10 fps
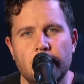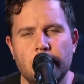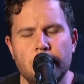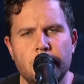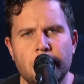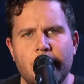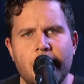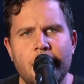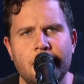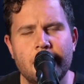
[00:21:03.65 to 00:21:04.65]
You
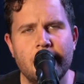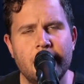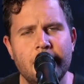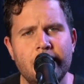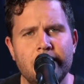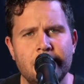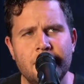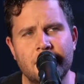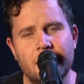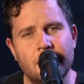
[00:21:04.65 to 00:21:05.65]
are
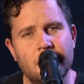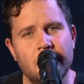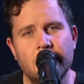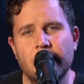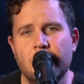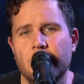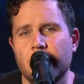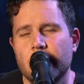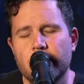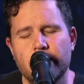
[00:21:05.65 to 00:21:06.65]
here.
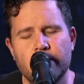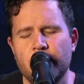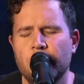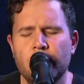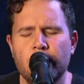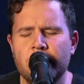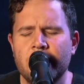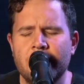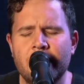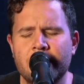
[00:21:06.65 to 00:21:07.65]
You're
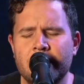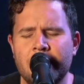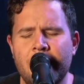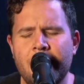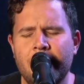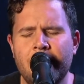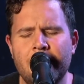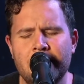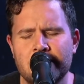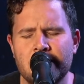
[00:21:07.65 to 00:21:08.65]
moving in
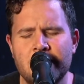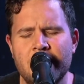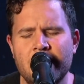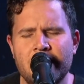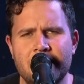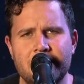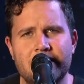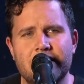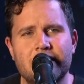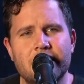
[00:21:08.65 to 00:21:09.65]
our
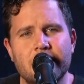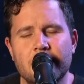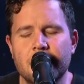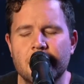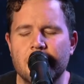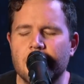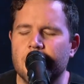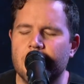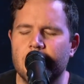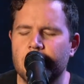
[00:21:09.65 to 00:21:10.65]
midst.
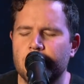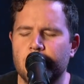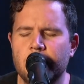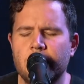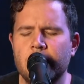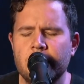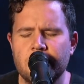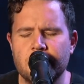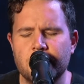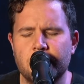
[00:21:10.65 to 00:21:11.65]
I
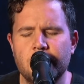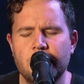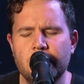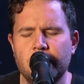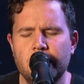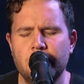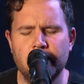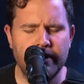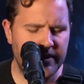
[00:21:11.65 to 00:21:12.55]
worship you.